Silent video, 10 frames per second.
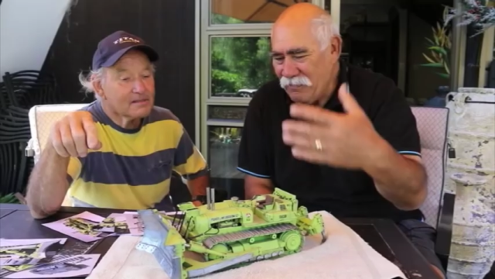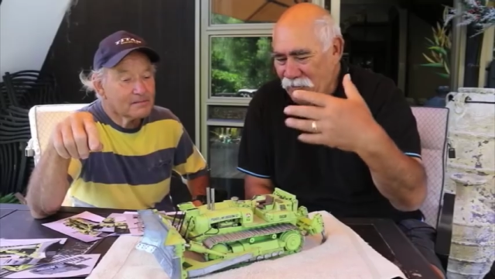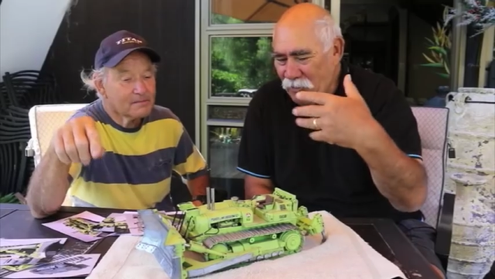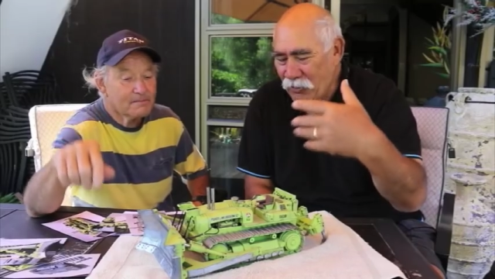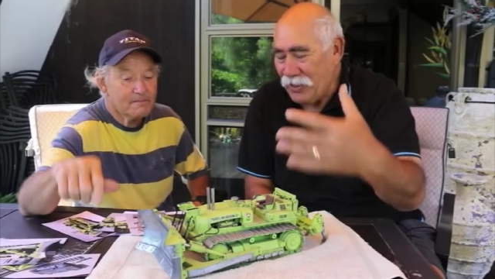
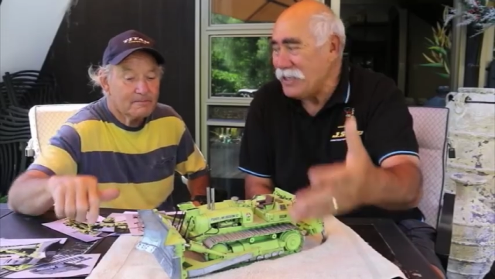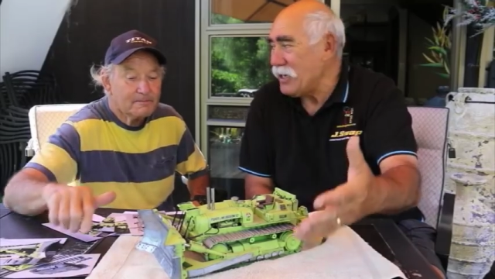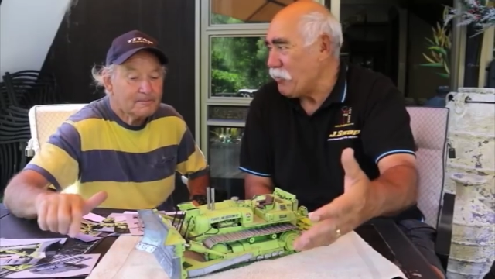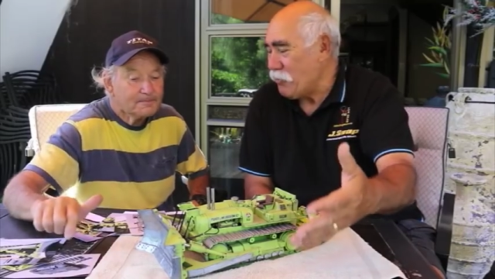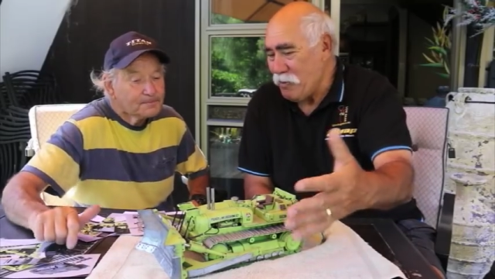Speaker 1: mm.
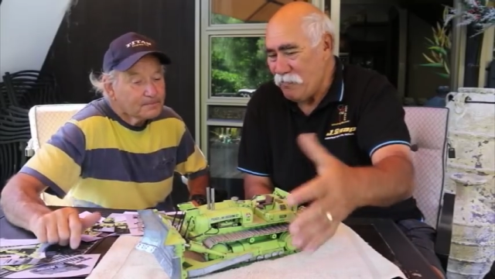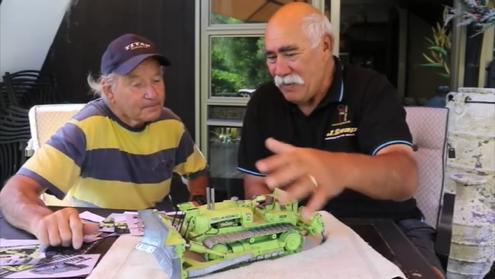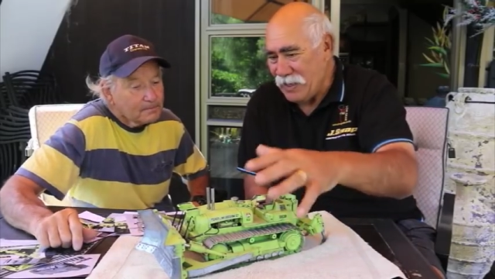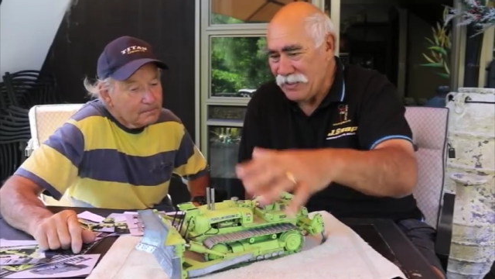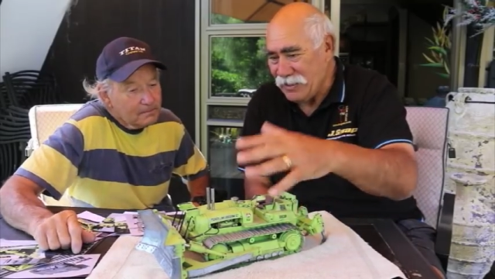authentic that
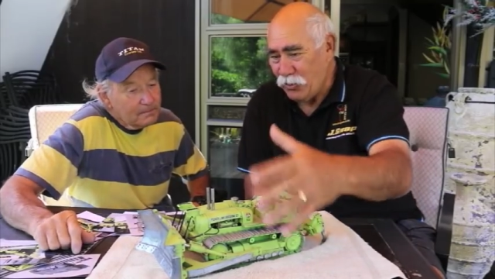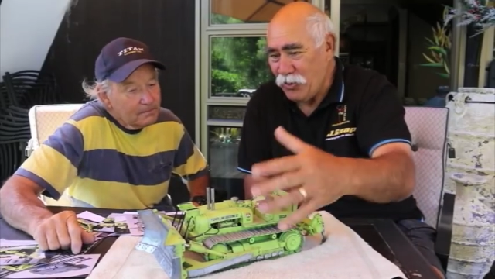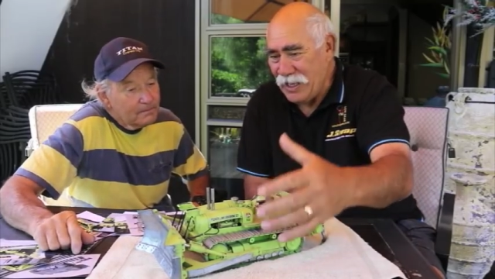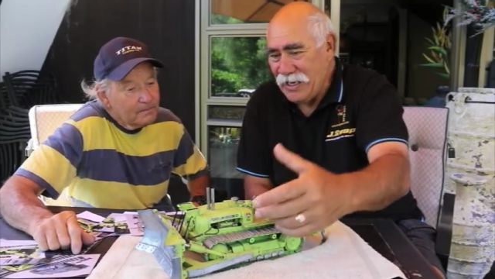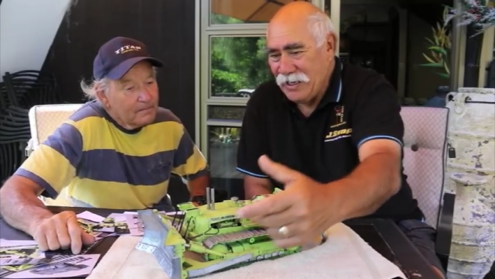makes this
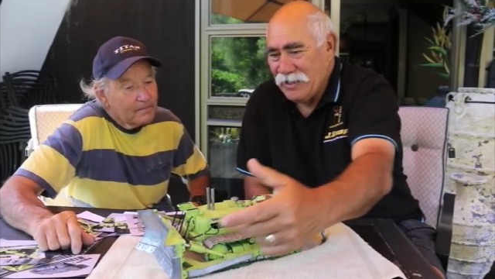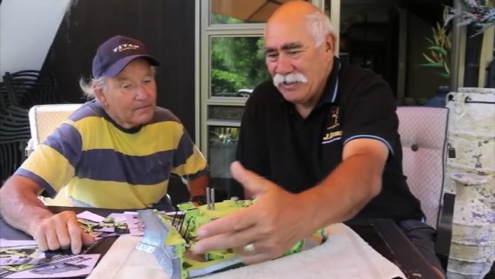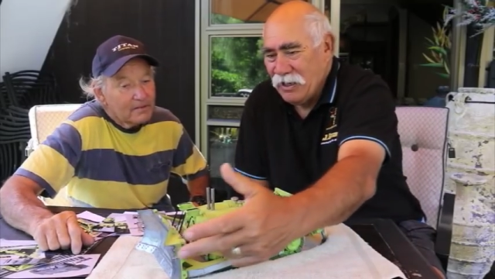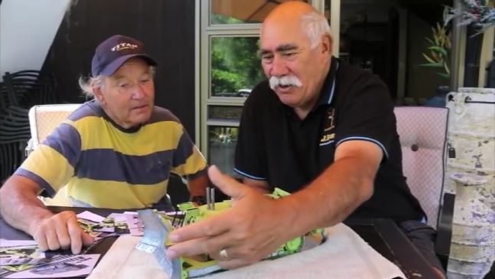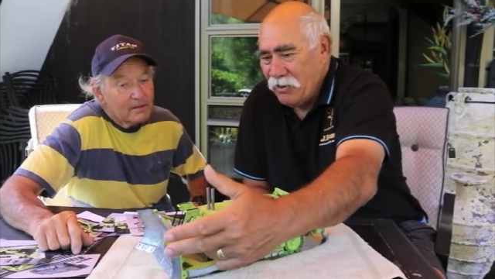authentic is
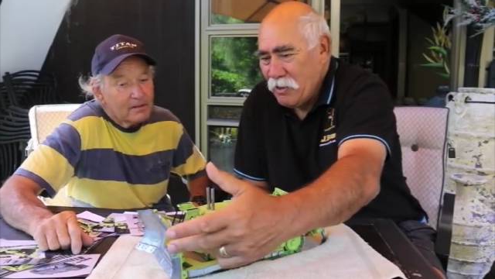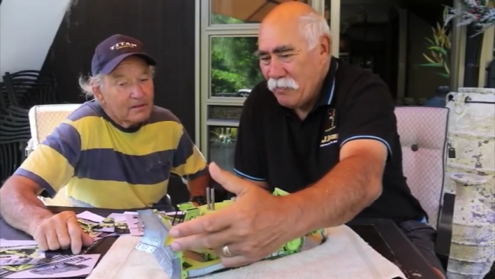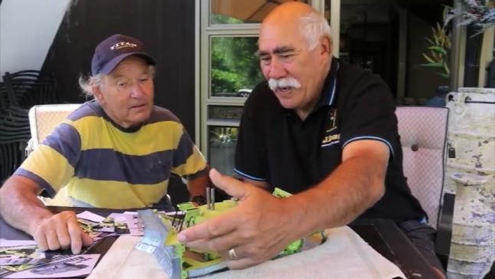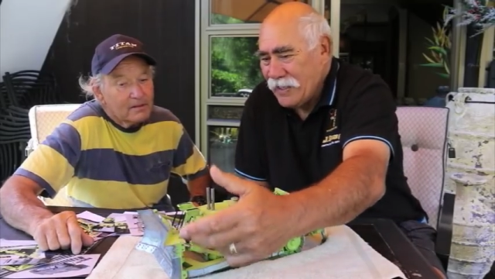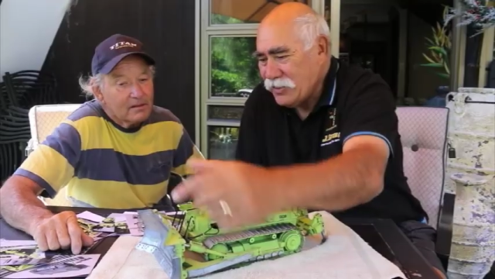on the
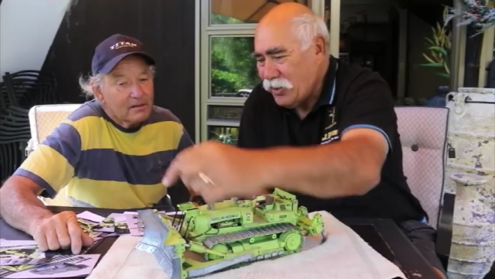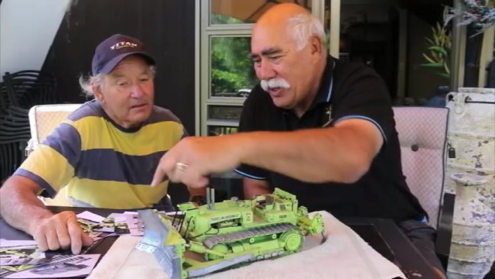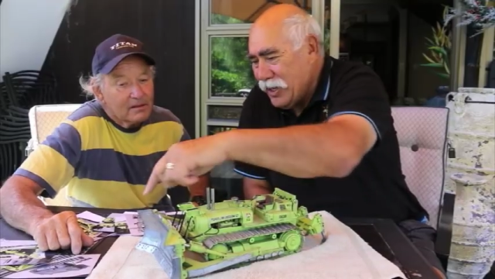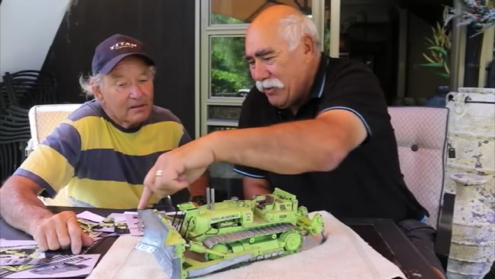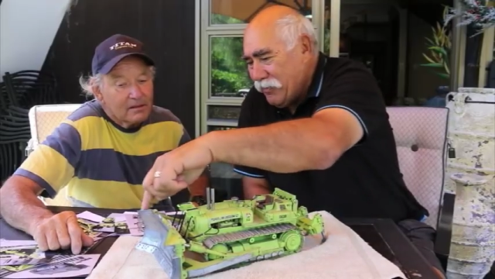paint
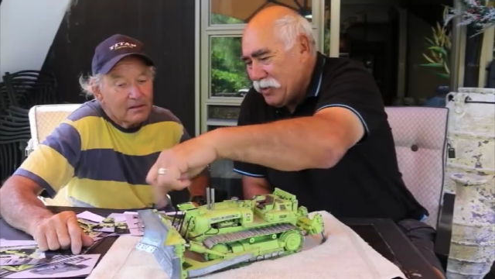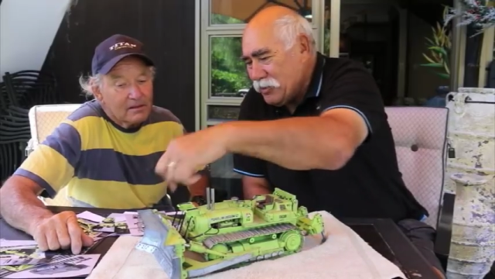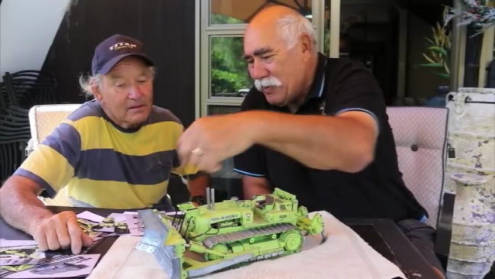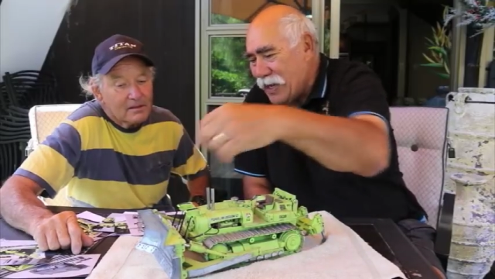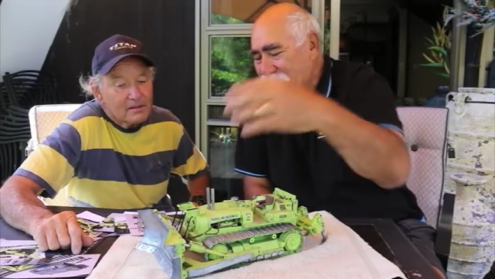side here of this
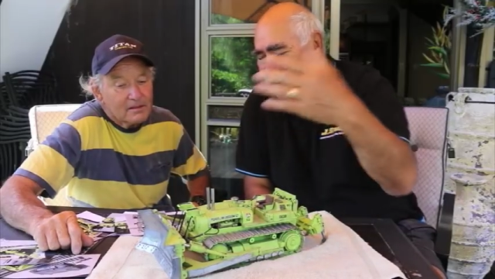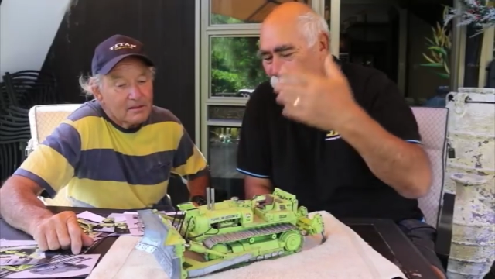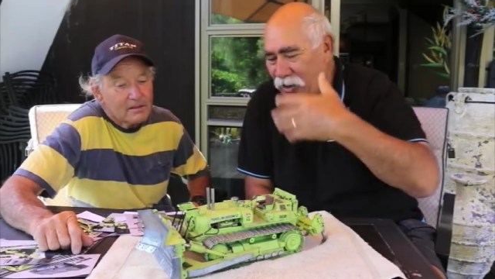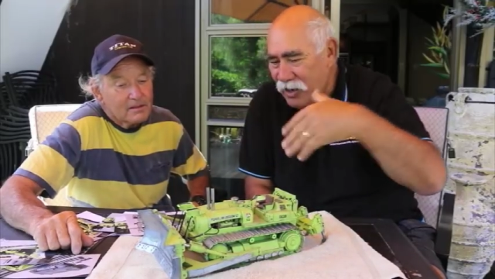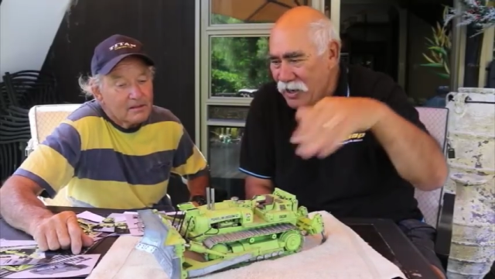blade. You've
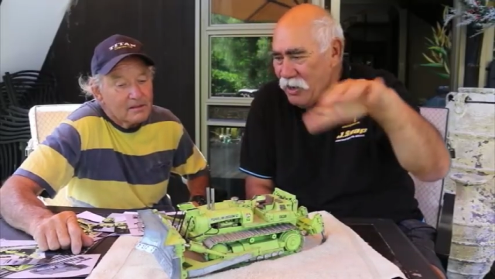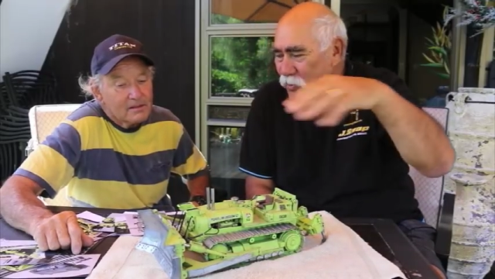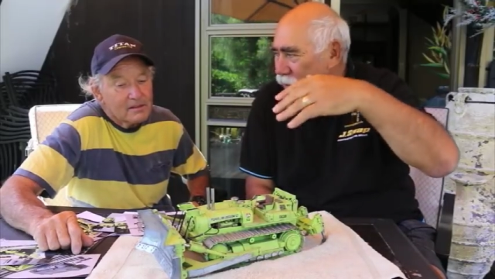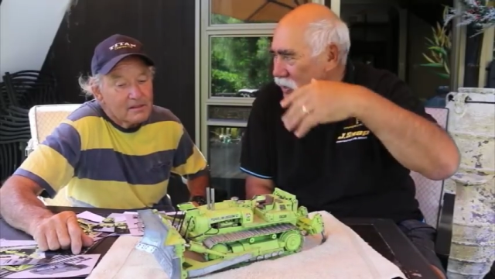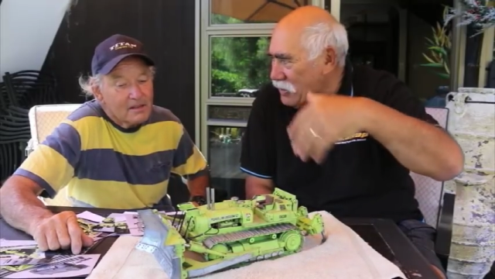got
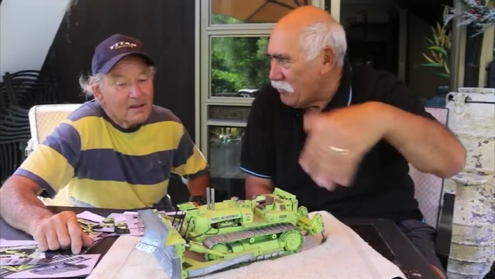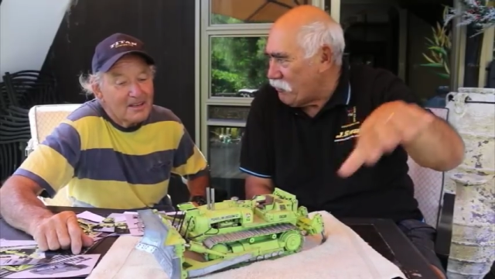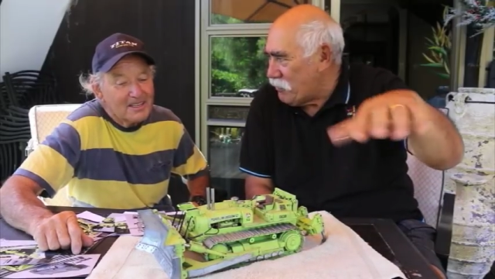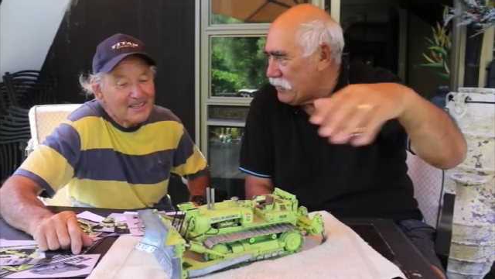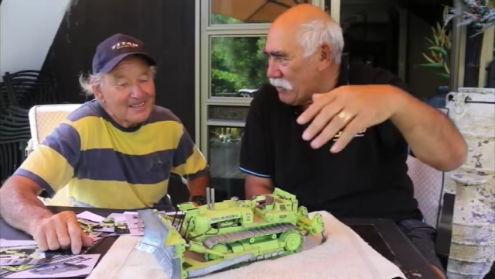where some, oh,
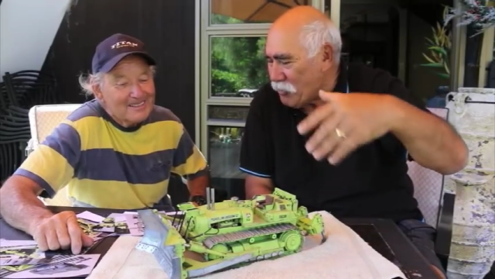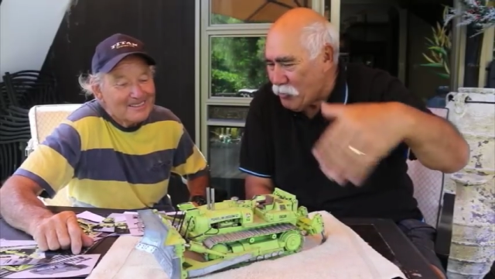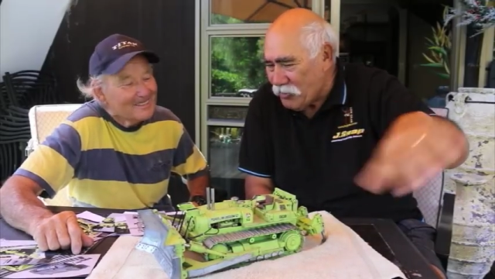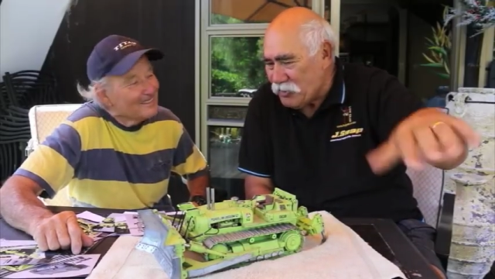yeah. something would